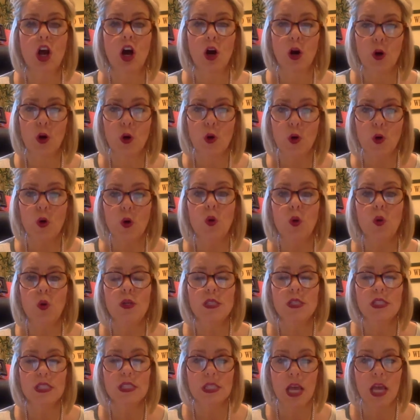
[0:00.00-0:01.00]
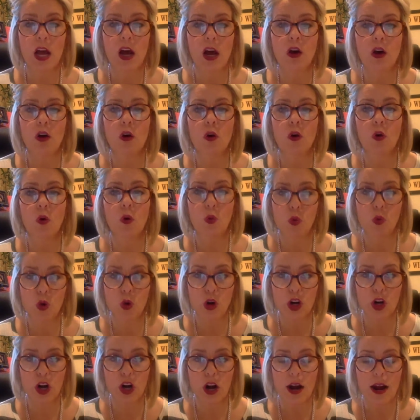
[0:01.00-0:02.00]
wholesale
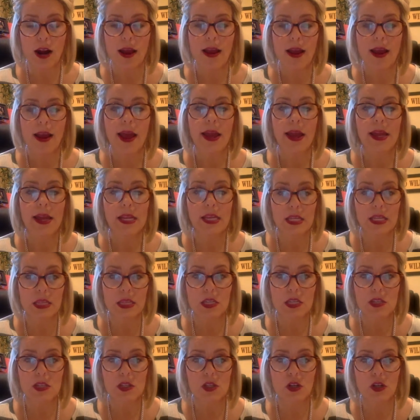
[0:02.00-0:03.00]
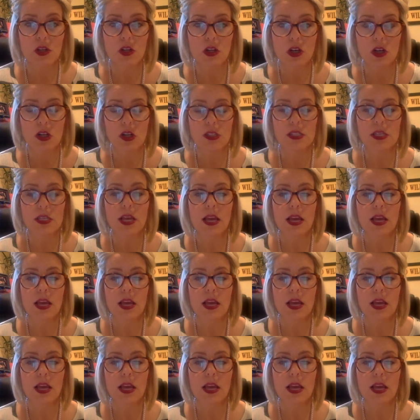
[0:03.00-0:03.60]
order. And get this, girls.